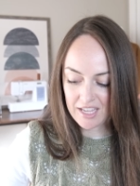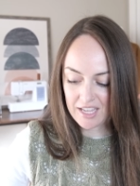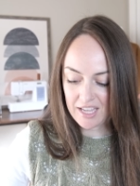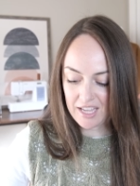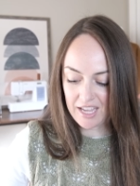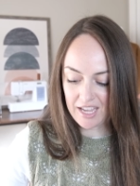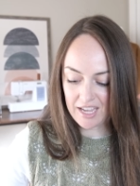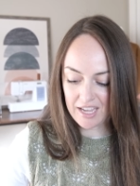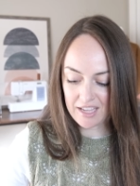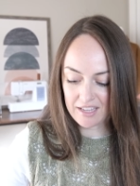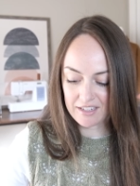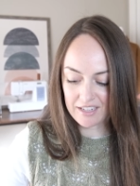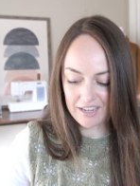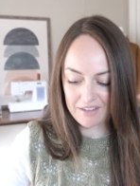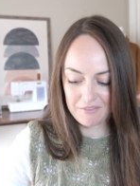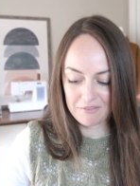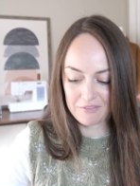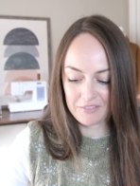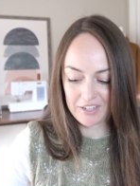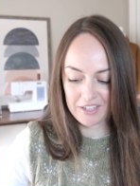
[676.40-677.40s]
And I'm
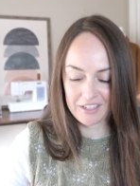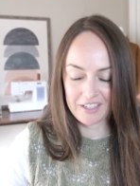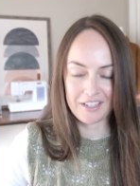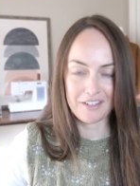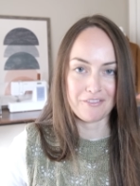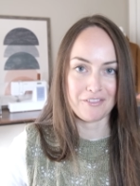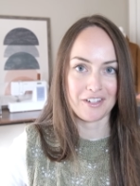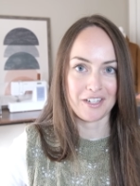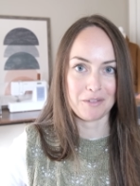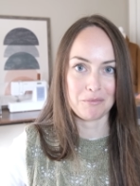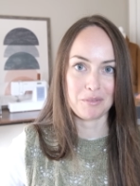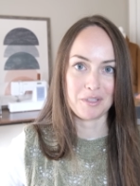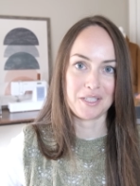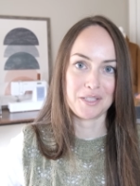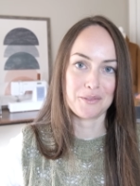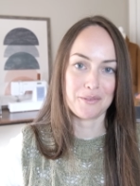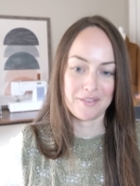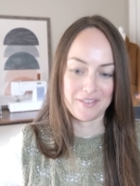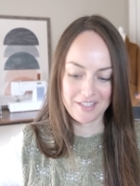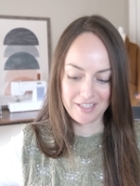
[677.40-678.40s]
very, very pleased
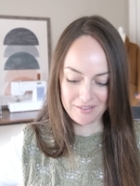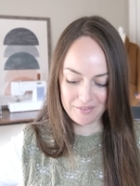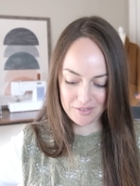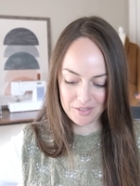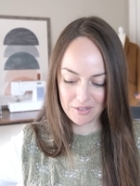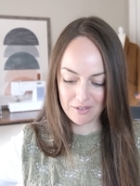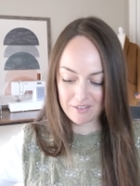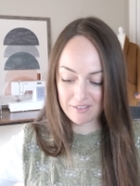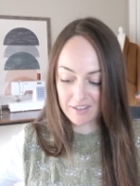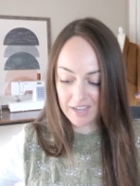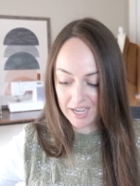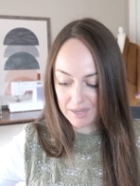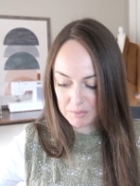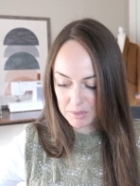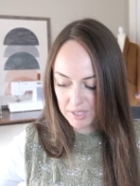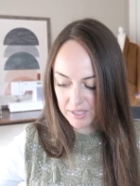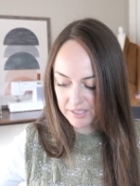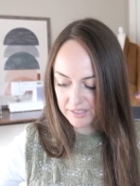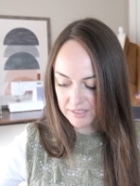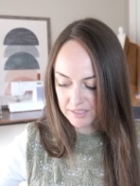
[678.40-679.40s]
with it. So I'm
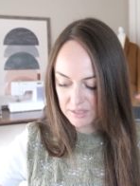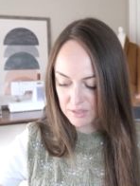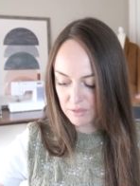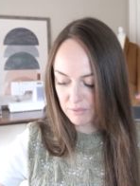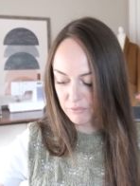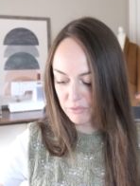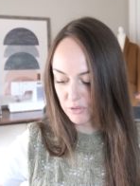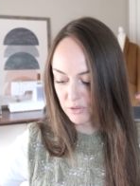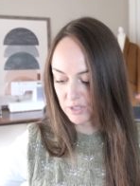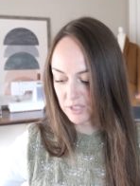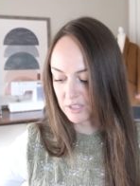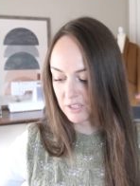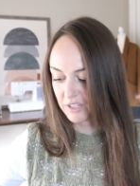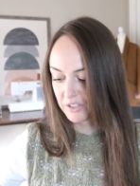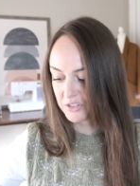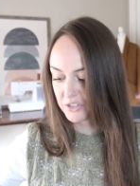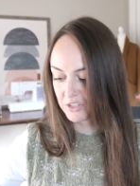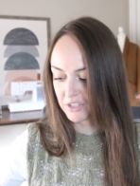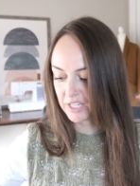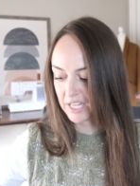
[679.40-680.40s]
calling this the
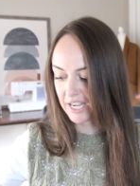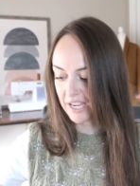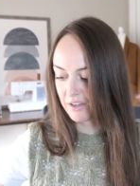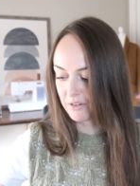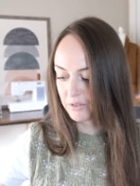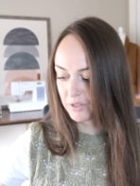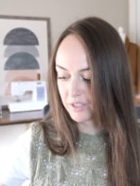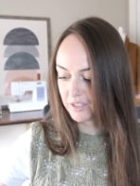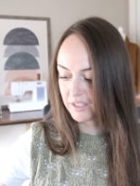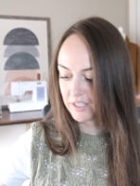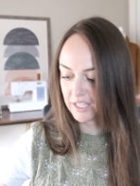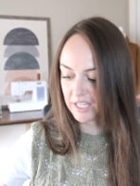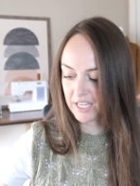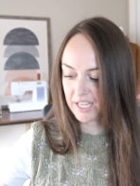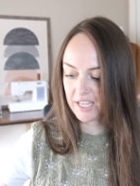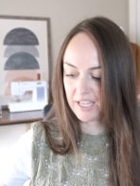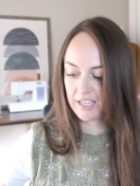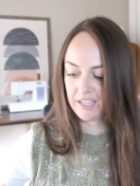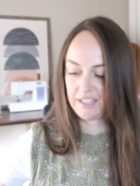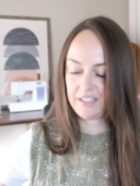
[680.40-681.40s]
Floriculture Cowl,
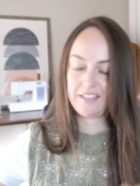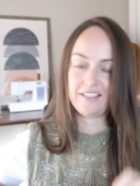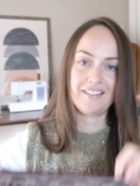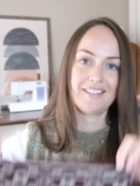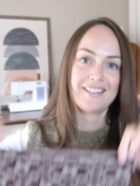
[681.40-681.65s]
and